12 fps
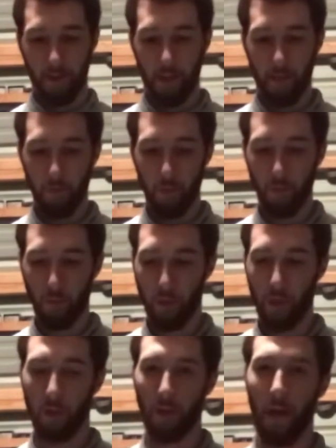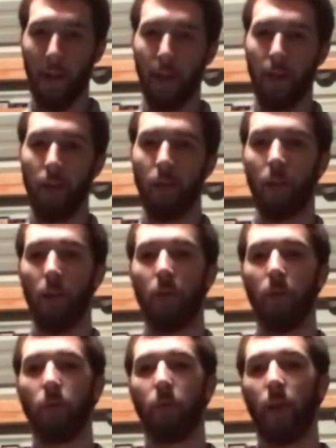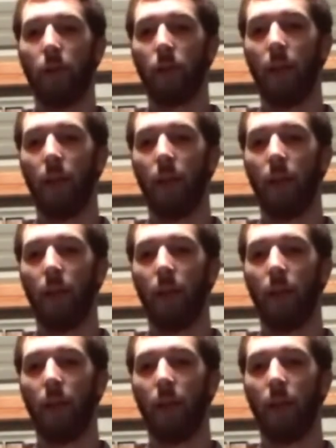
table with the cracking of a fresh